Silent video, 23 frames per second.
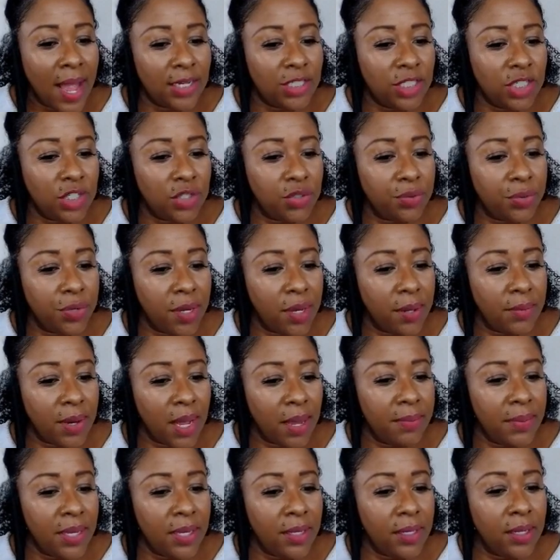just
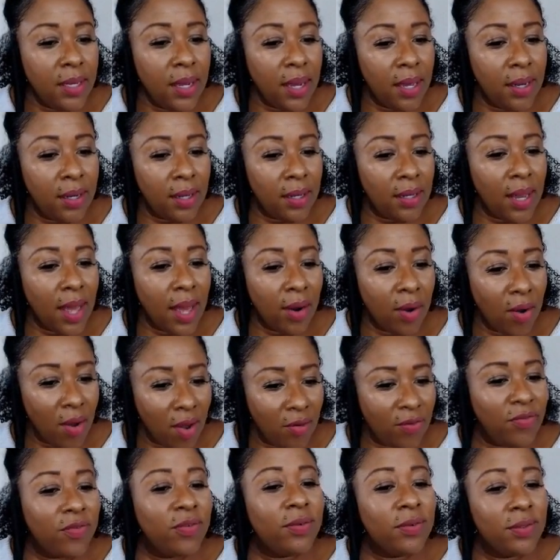cut a lot
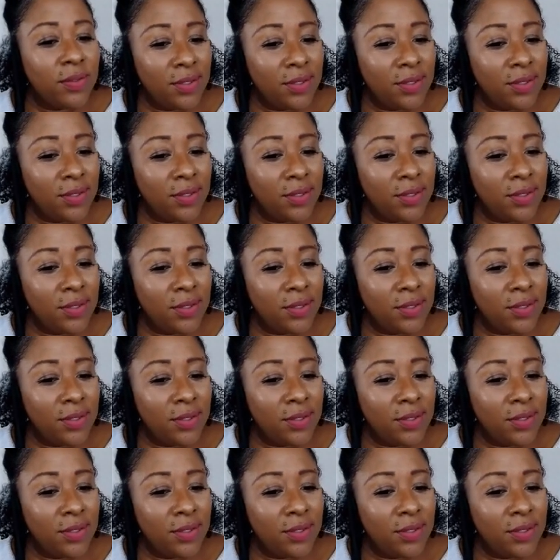off.